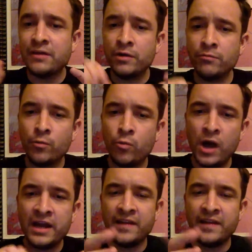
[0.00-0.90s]
and
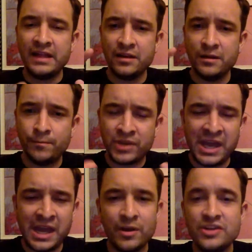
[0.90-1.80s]
rewind on that little
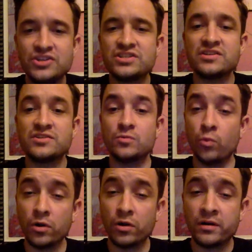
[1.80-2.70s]
camera, it just doesn't
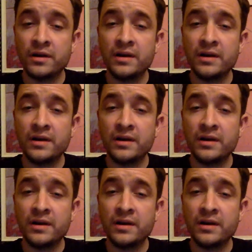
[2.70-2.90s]
work.